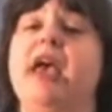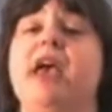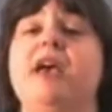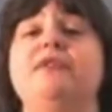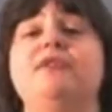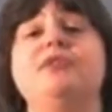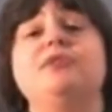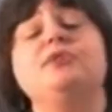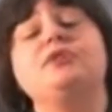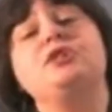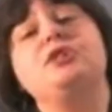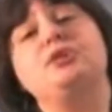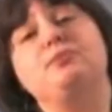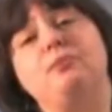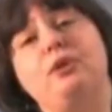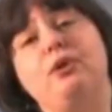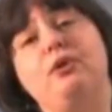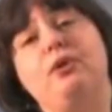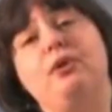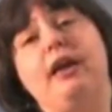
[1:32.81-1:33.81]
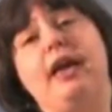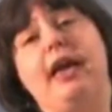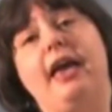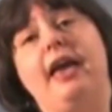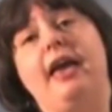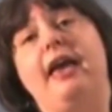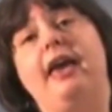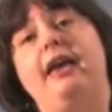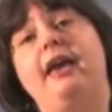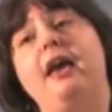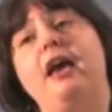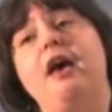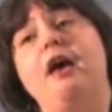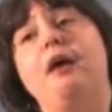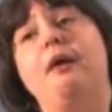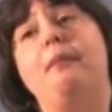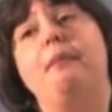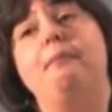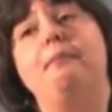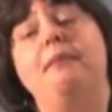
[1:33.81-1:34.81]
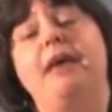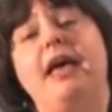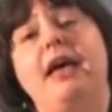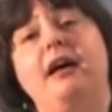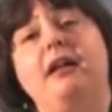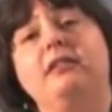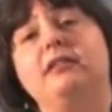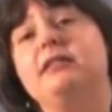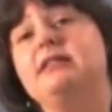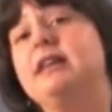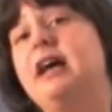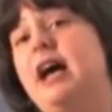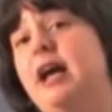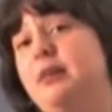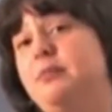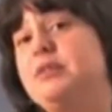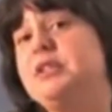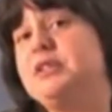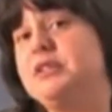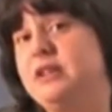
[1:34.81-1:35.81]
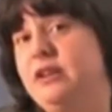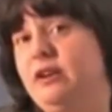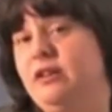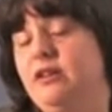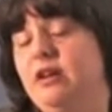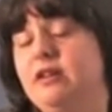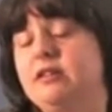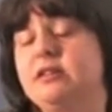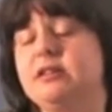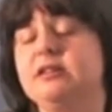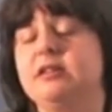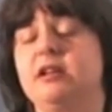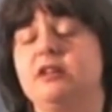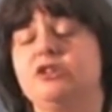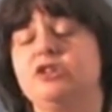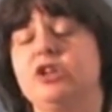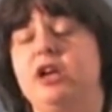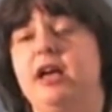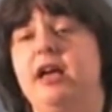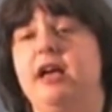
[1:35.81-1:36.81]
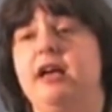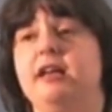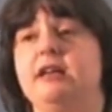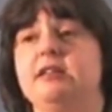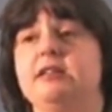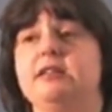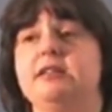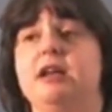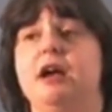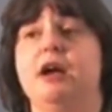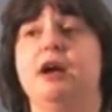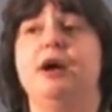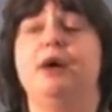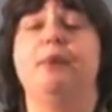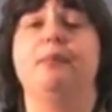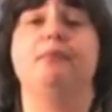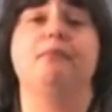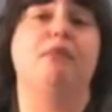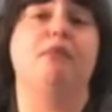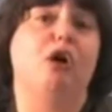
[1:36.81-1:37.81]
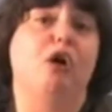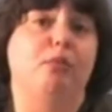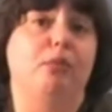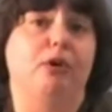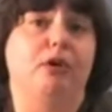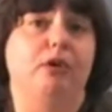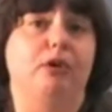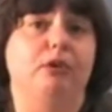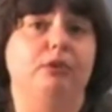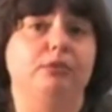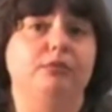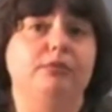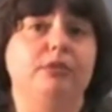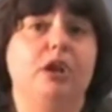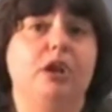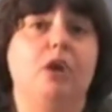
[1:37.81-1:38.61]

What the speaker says: If you smoke a male type cigarette such as Marlboro,